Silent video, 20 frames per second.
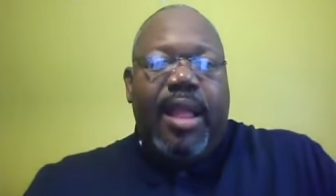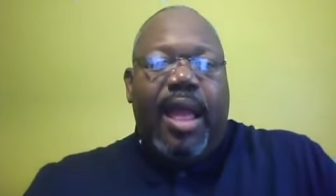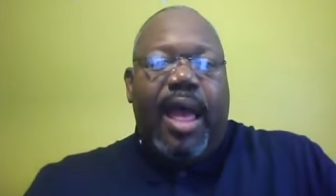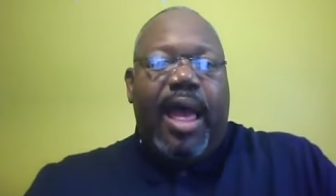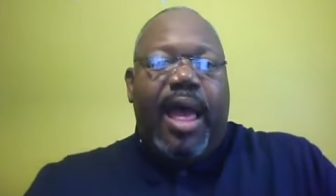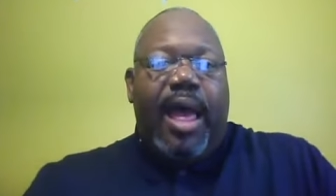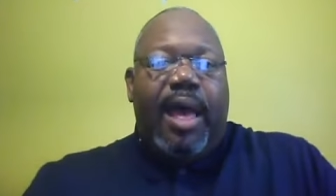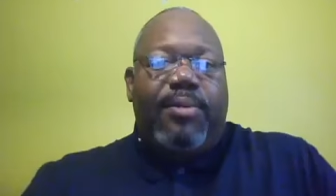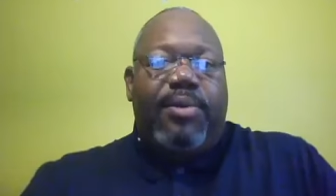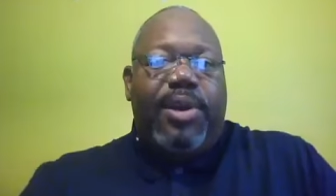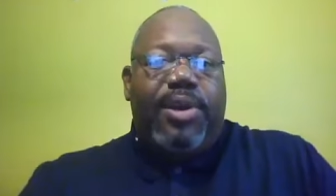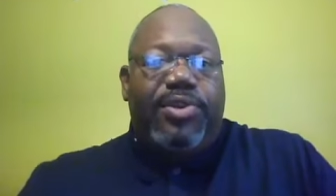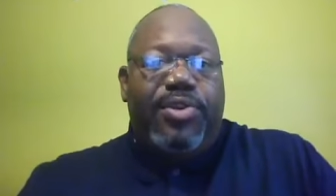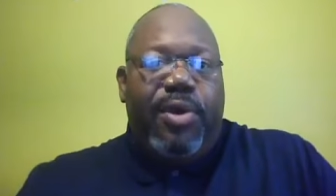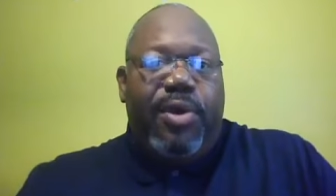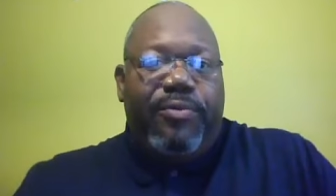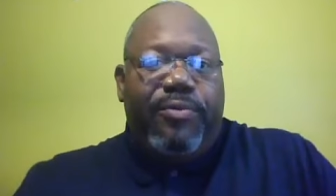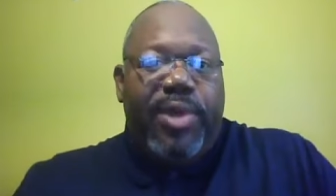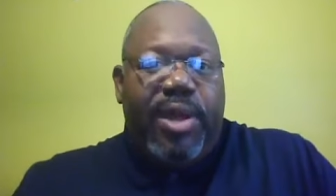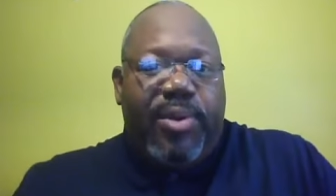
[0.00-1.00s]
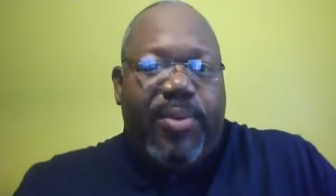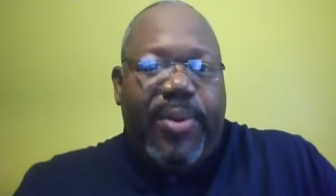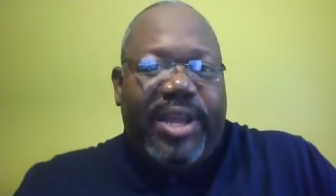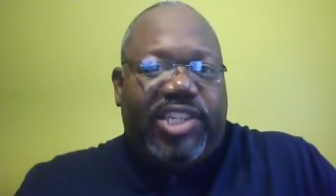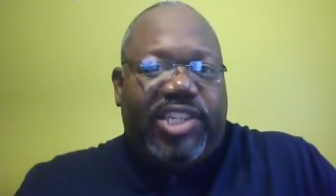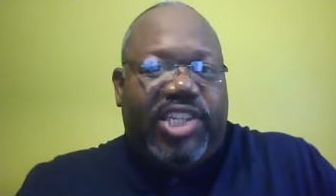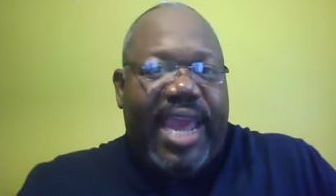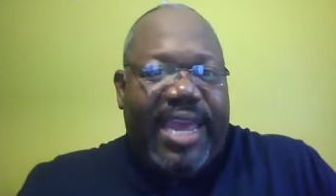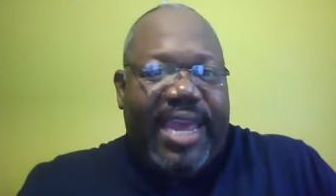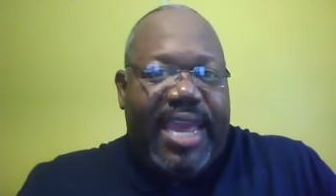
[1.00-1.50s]
Uh, I'm going to do a real quick
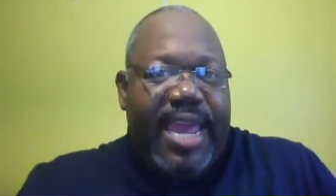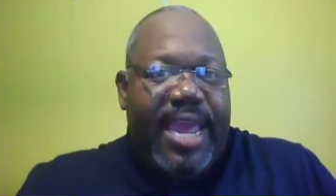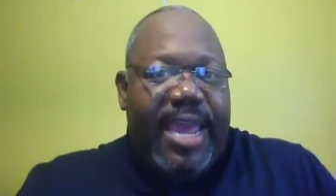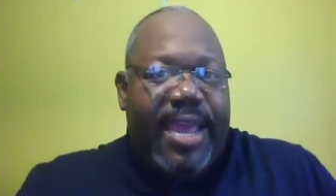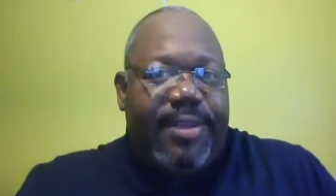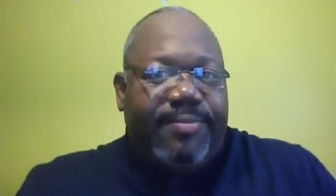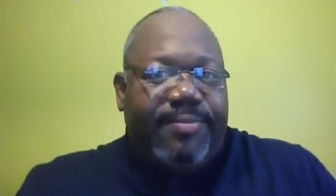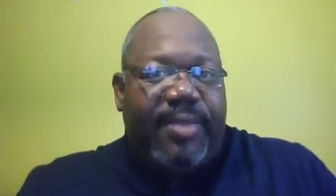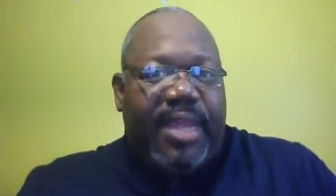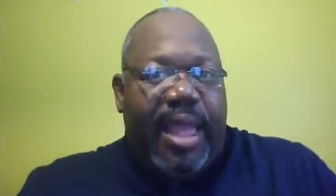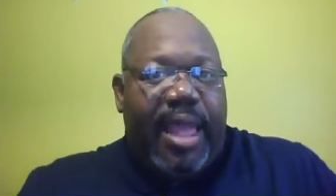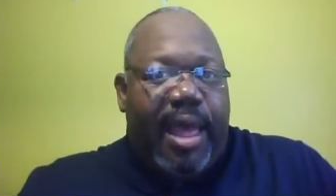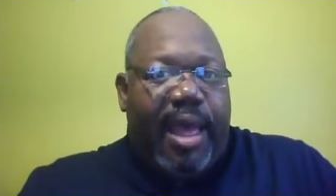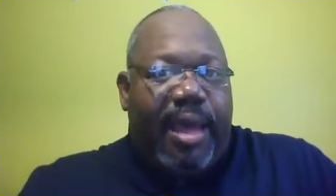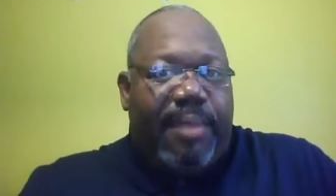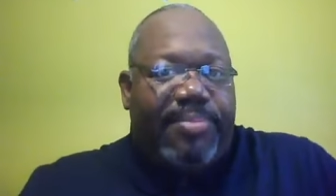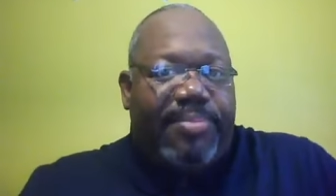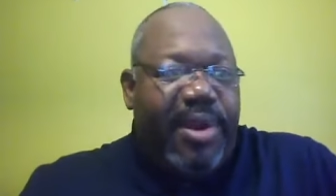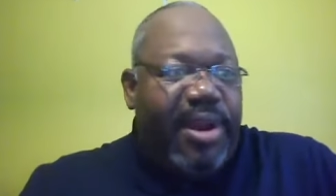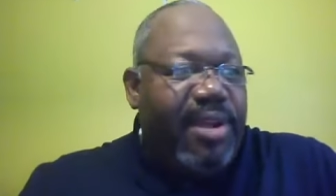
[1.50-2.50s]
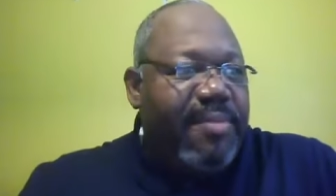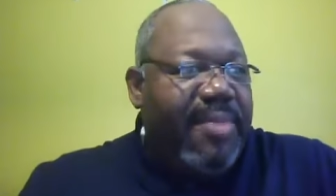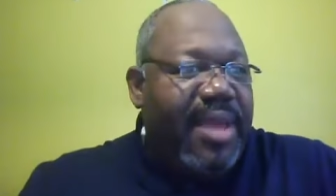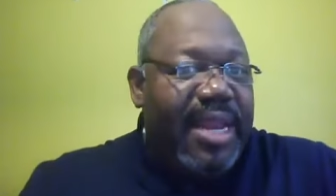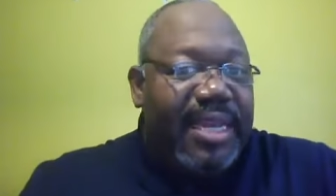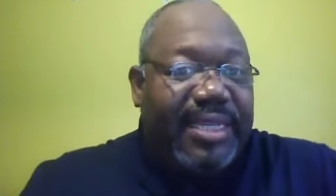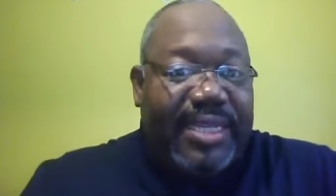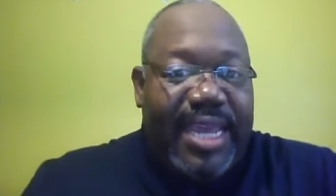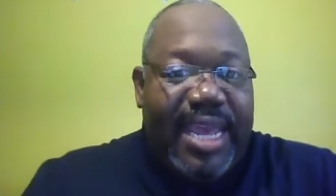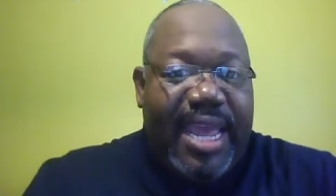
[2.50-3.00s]
check in, um, 30
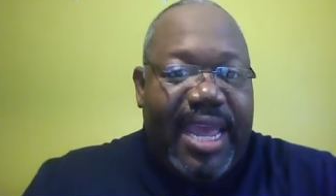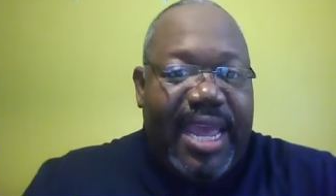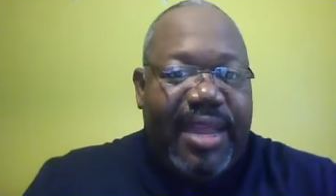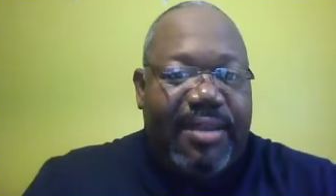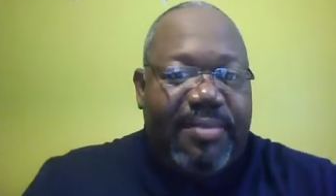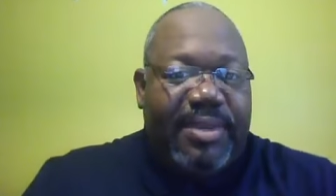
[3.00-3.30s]
minutes in.